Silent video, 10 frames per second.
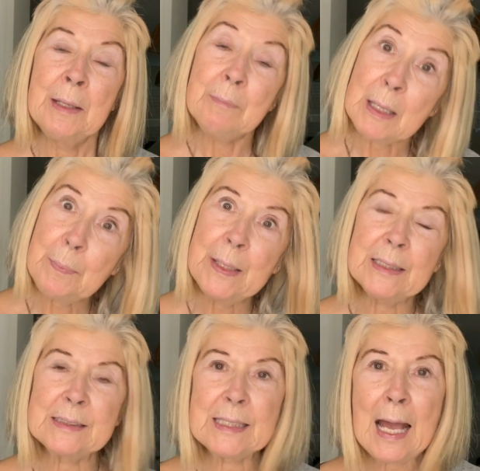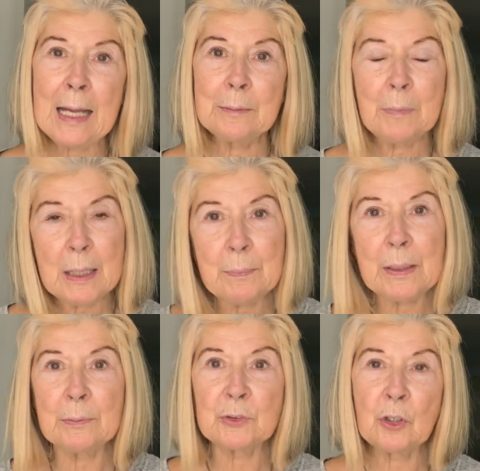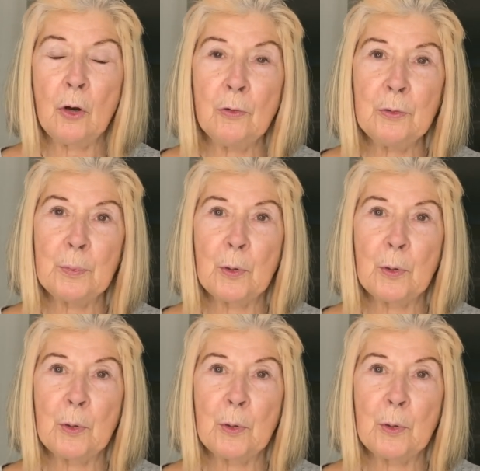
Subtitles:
maybe it's that, maybe it was a horrible